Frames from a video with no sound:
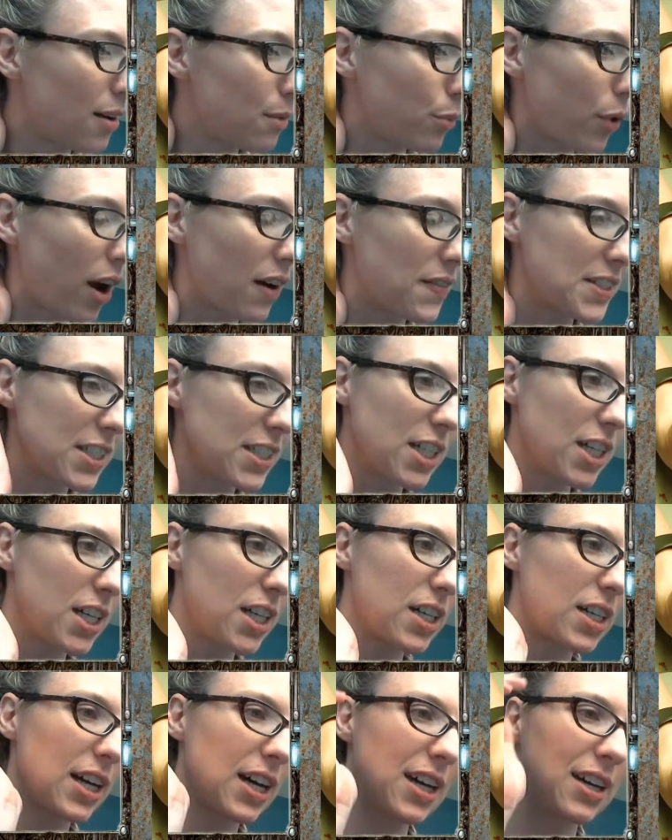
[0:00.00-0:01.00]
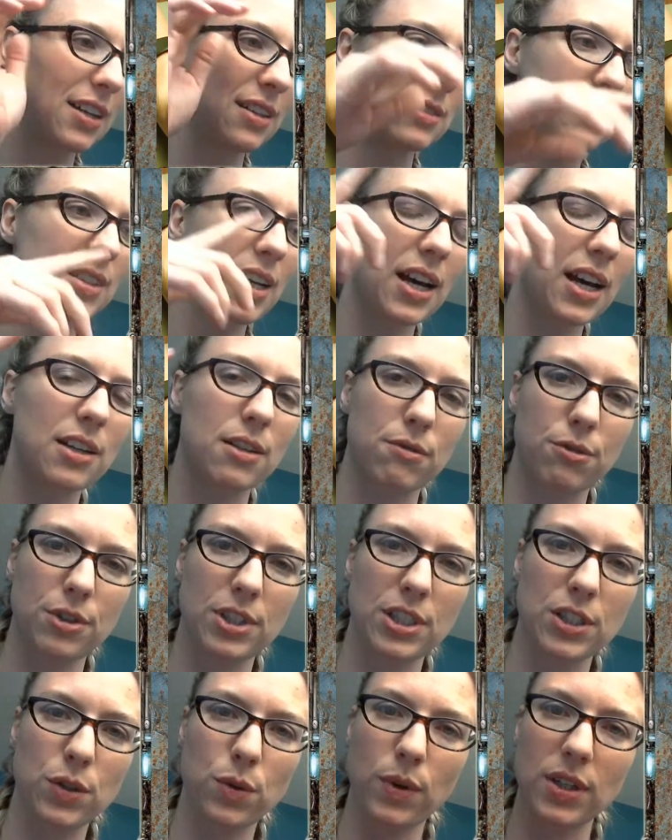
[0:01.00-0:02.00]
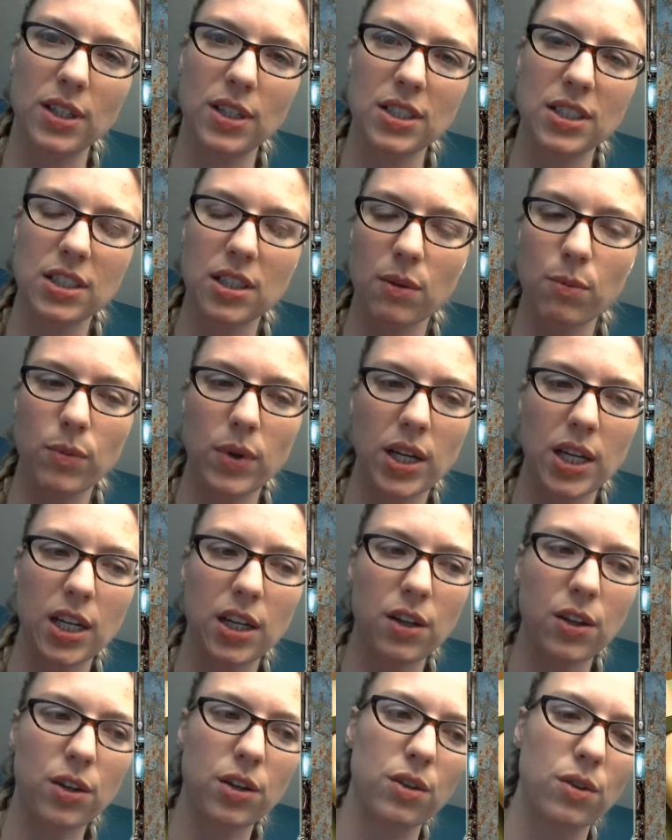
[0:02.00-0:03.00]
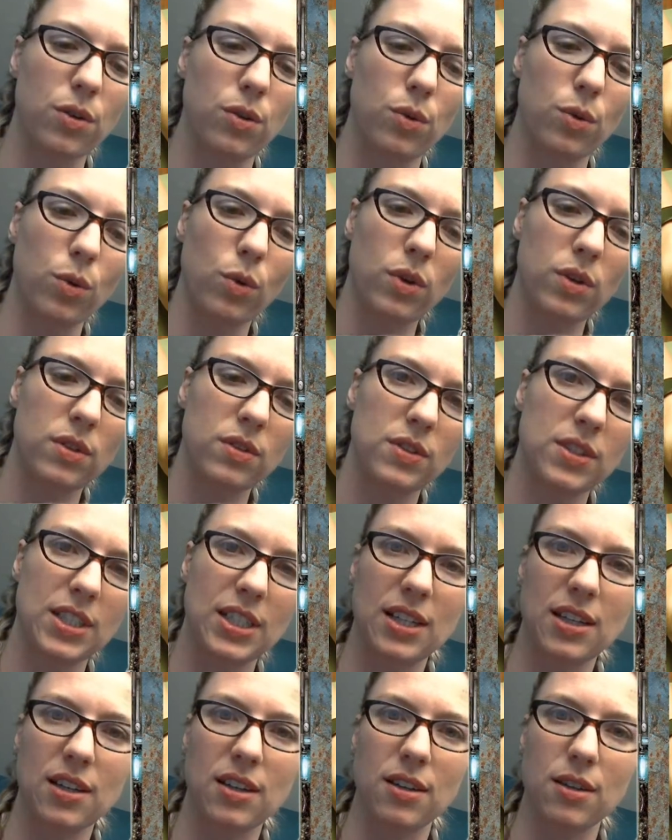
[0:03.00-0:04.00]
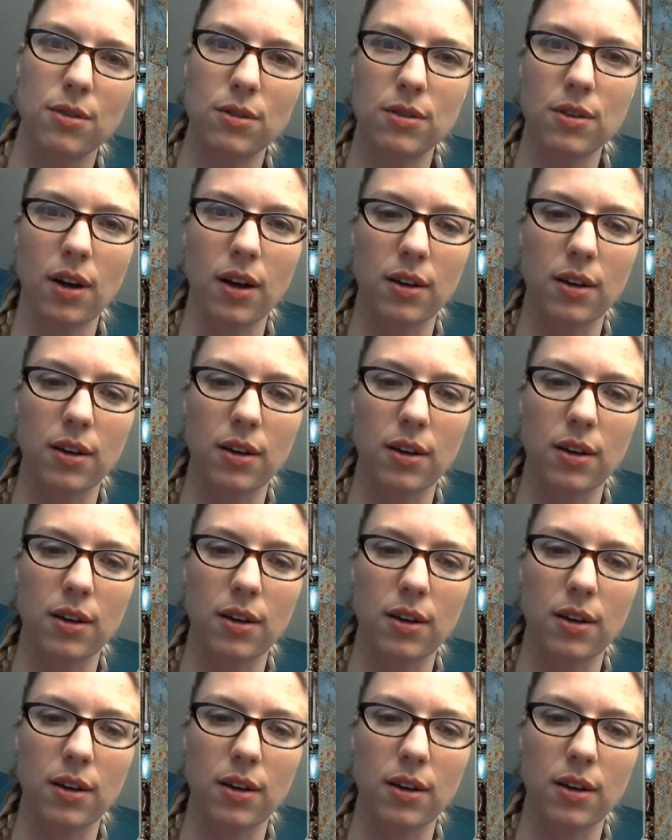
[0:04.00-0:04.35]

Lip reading: Privateer had kind of retweeted somebody who did a